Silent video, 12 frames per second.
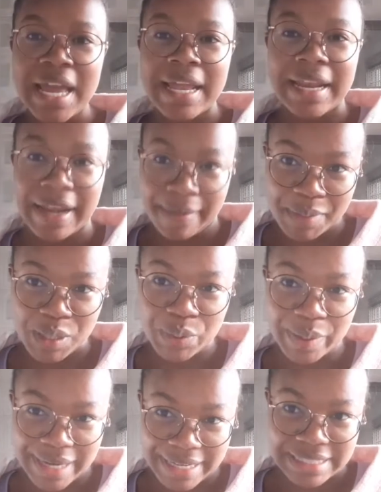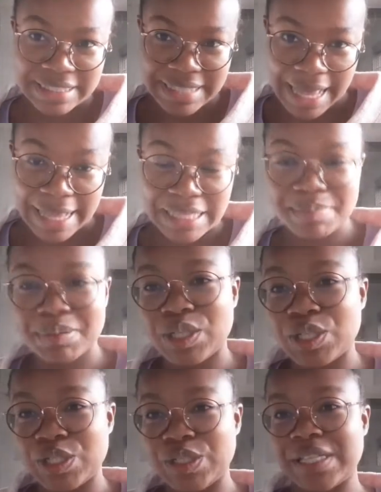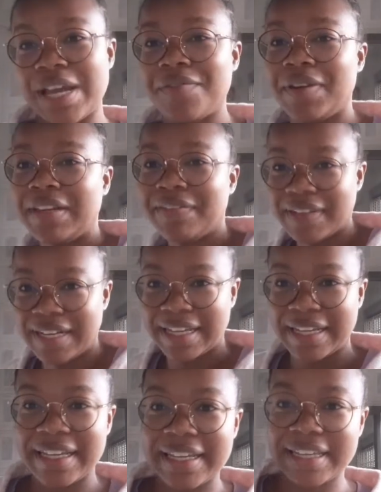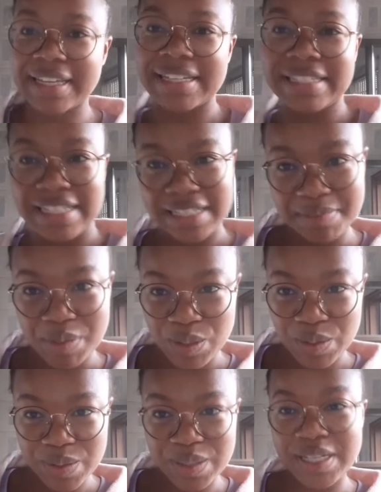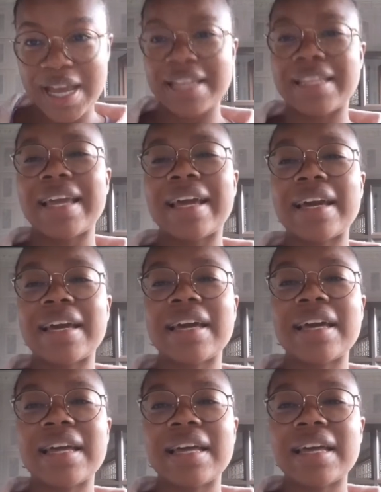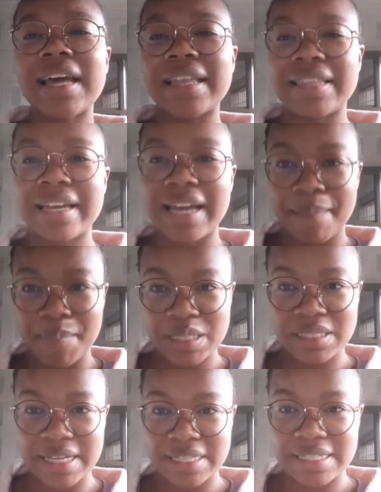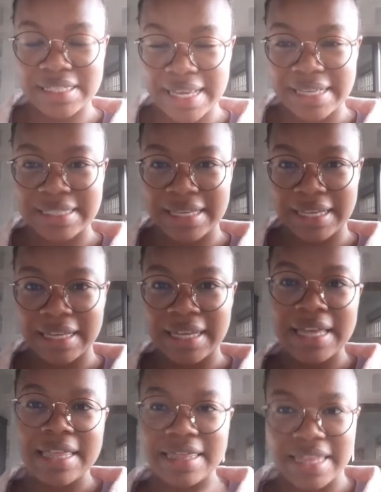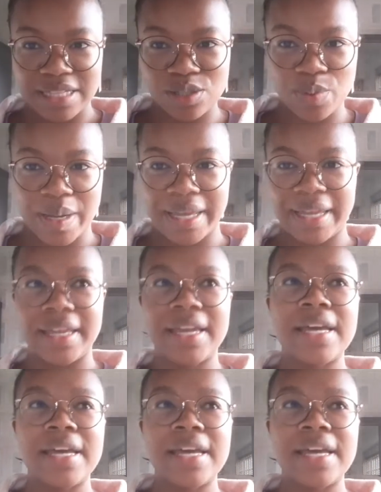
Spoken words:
Let me go and exercise, because I really feel like it does the most. I think I missed exercising. That's why.